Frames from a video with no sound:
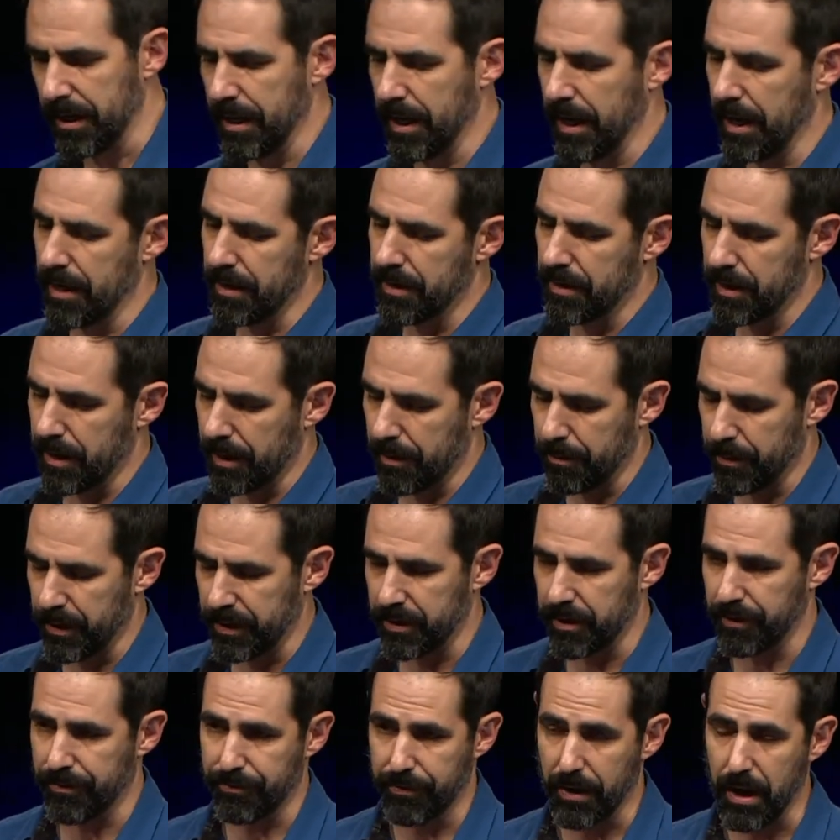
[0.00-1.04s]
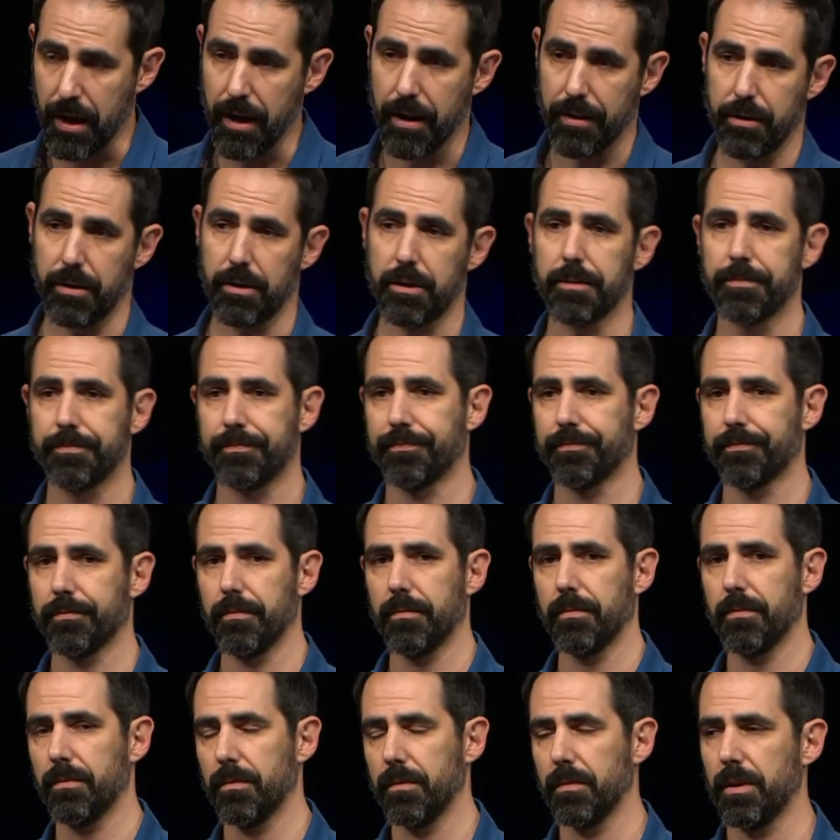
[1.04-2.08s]
And um, but the father,
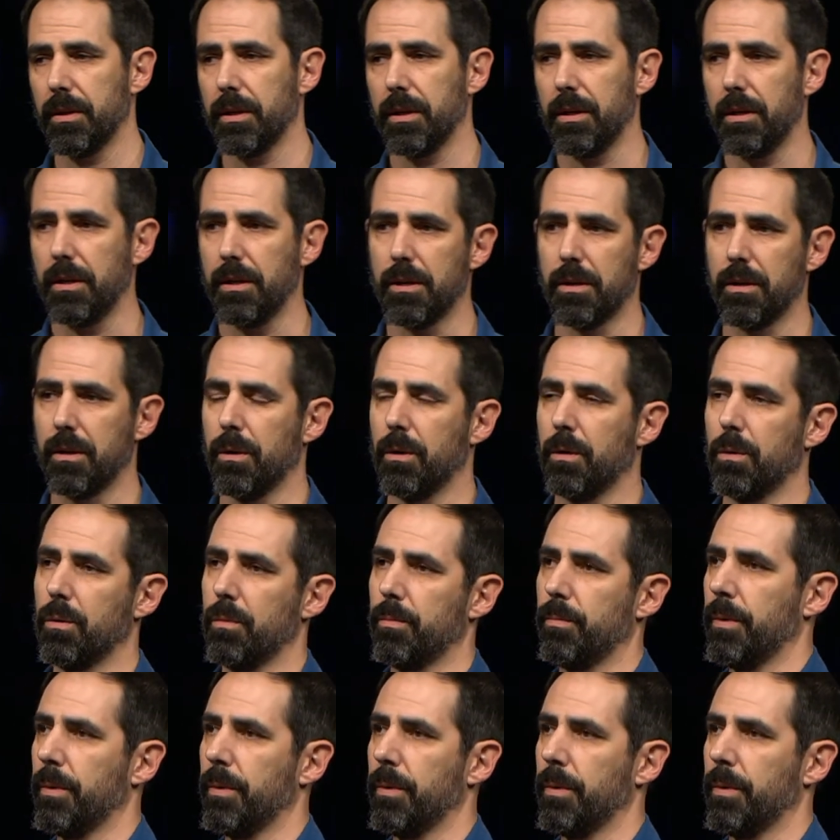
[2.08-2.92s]
you know,